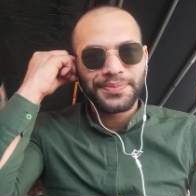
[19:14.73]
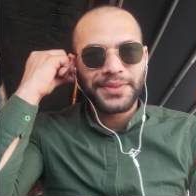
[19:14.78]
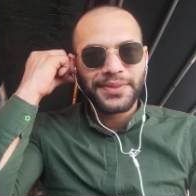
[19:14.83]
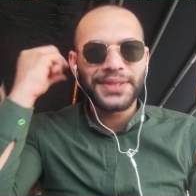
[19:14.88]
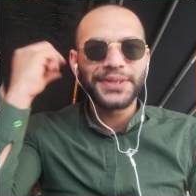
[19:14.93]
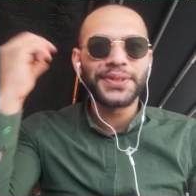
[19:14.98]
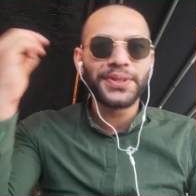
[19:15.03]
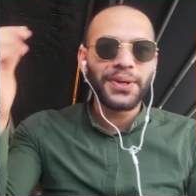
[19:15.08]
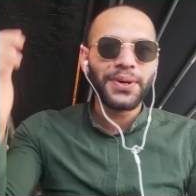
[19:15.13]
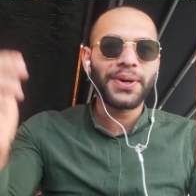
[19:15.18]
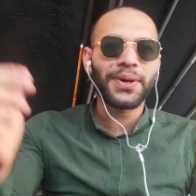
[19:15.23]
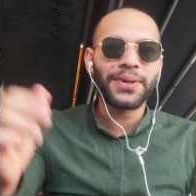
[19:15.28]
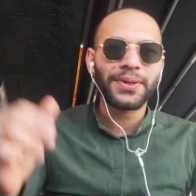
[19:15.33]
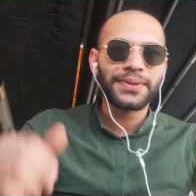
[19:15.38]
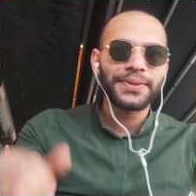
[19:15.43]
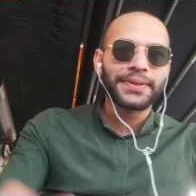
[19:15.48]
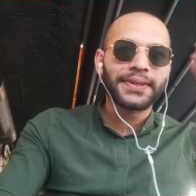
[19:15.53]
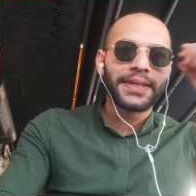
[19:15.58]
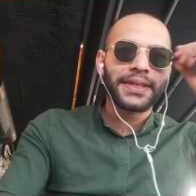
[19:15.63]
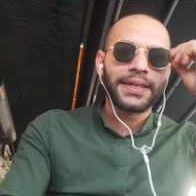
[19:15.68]
it's
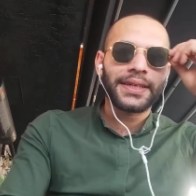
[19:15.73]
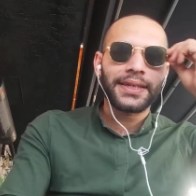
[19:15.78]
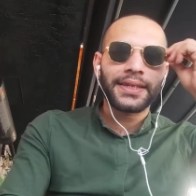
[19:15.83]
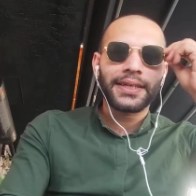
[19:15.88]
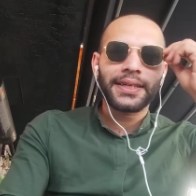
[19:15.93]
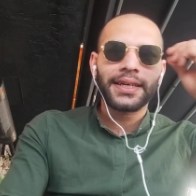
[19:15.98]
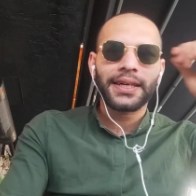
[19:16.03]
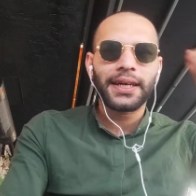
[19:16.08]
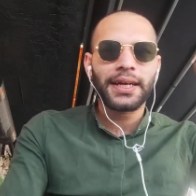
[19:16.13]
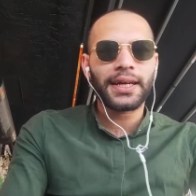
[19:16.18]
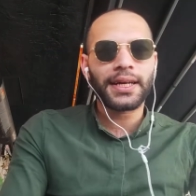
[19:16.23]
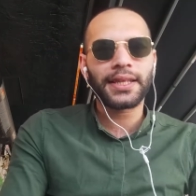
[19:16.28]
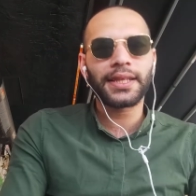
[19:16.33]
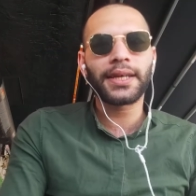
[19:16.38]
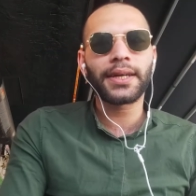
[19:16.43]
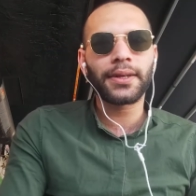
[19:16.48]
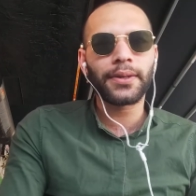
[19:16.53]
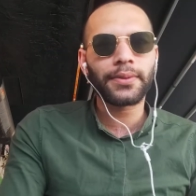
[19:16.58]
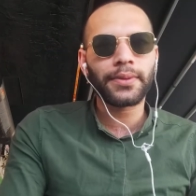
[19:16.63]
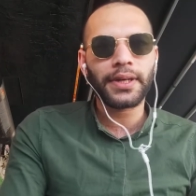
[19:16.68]
all.
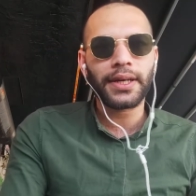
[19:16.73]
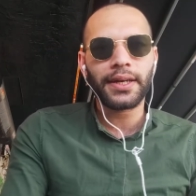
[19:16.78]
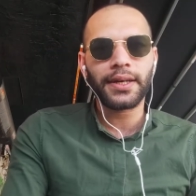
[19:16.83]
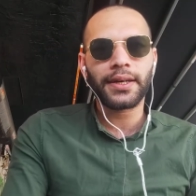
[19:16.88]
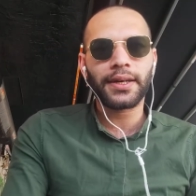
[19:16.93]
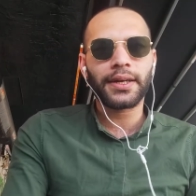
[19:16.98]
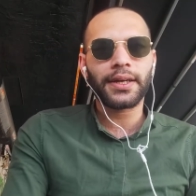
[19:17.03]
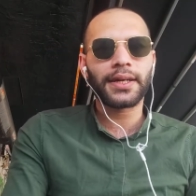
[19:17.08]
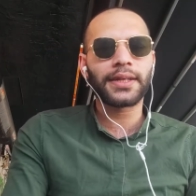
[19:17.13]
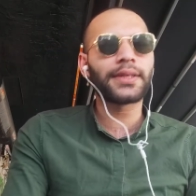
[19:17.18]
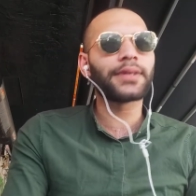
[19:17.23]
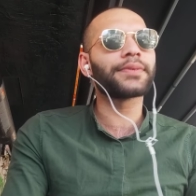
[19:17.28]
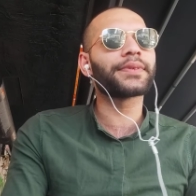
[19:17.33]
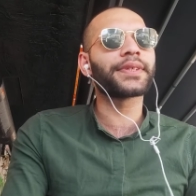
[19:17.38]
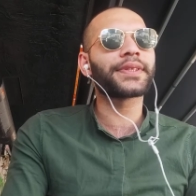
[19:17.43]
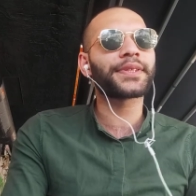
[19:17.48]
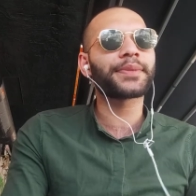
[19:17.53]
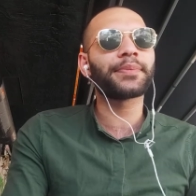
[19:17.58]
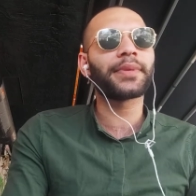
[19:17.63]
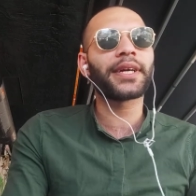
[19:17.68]
Allow
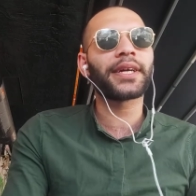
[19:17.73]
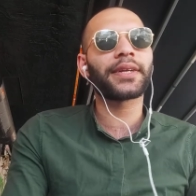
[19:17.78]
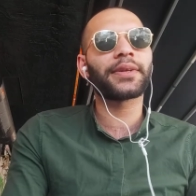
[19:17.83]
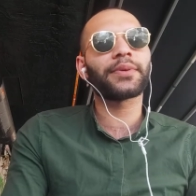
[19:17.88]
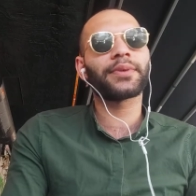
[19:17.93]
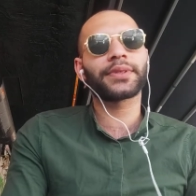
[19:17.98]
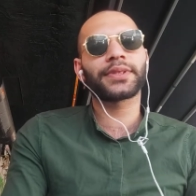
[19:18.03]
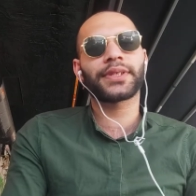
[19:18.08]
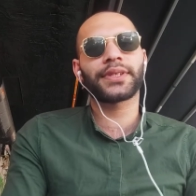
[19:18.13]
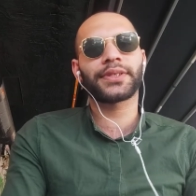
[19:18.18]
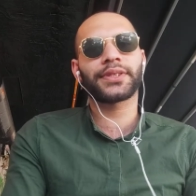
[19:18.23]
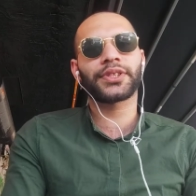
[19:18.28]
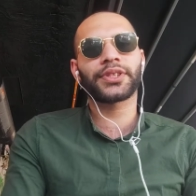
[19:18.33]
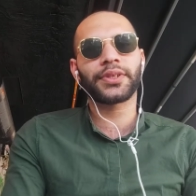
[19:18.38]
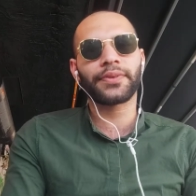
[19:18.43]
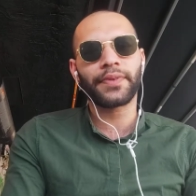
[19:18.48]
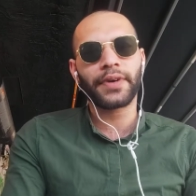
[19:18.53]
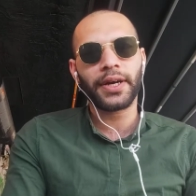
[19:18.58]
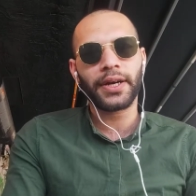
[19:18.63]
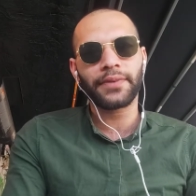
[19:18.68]
this man, which is
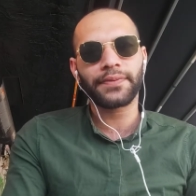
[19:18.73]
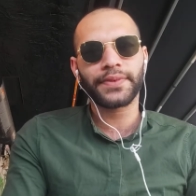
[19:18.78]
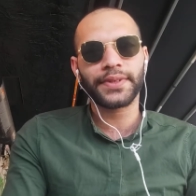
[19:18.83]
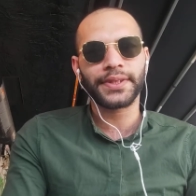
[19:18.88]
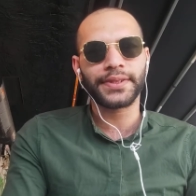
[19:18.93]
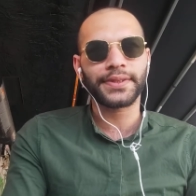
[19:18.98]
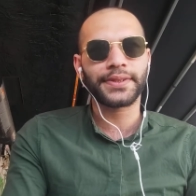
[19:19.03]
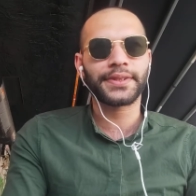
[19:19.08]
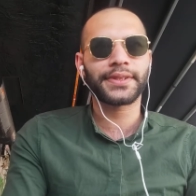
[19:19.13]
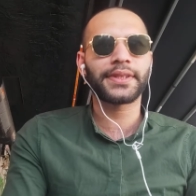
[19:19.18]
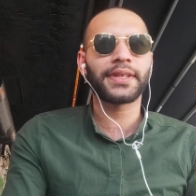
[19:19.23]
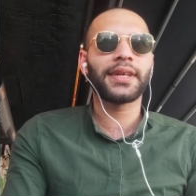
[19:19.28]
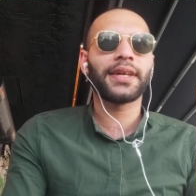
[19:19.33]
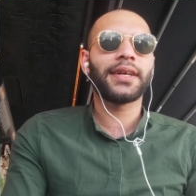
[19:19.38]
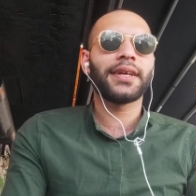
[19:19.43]
Jeff Hawkins.